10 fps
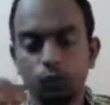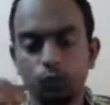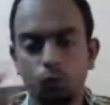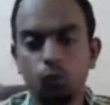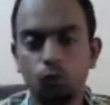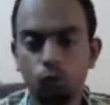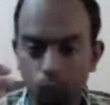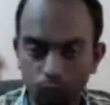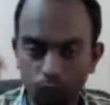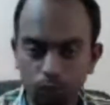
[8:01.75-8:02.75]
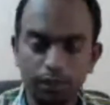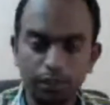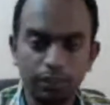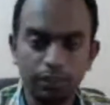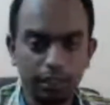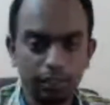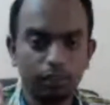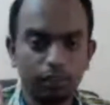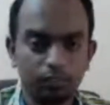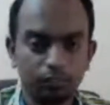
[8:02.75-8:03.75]
to know, to learn it,
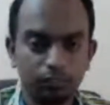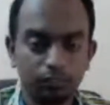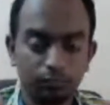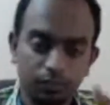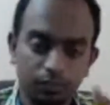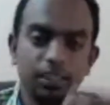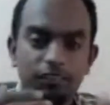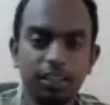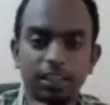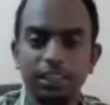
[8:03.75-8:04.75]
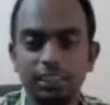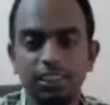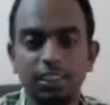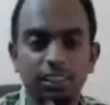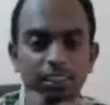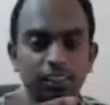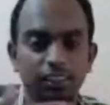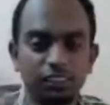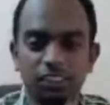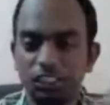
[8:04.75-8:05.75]
and then we can
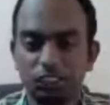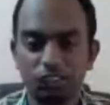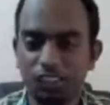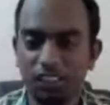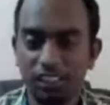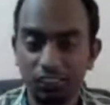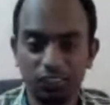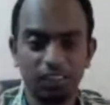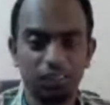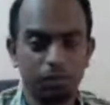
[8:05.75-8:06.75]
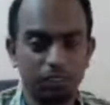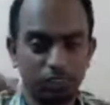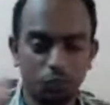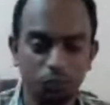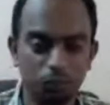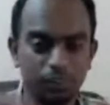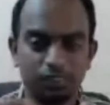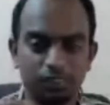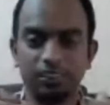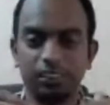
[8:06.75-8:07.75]
easily change our career to the best
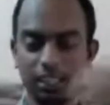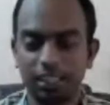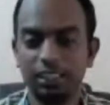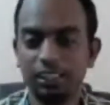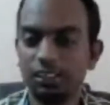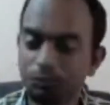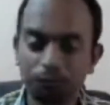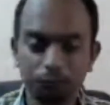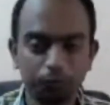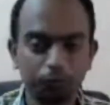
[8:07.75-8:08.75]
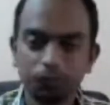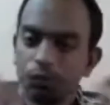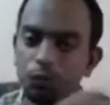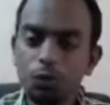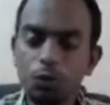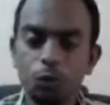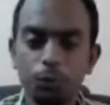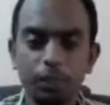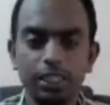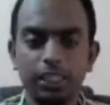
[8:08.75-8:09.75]
jobs currently
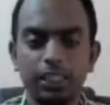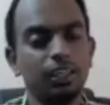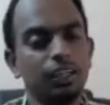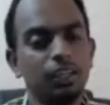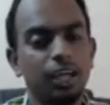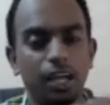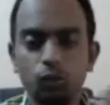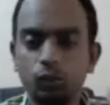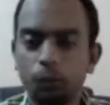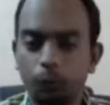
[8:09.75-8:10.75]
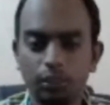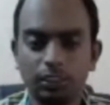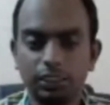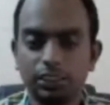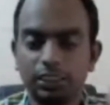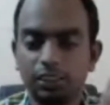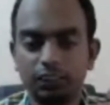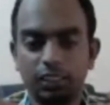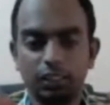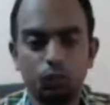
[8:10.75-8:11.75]
to big data, and do some processing
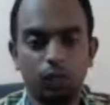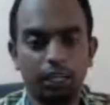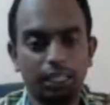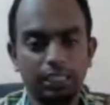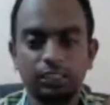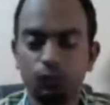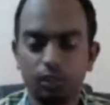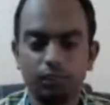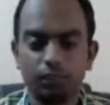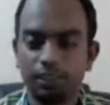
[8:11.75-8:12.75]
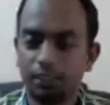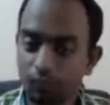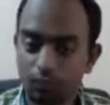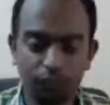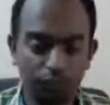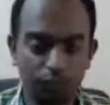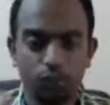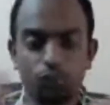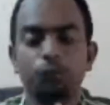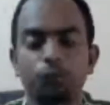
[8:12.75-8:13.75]
stuff, and to analyze whatever it is, whatever we
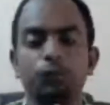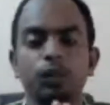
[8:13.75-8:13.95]
want to do.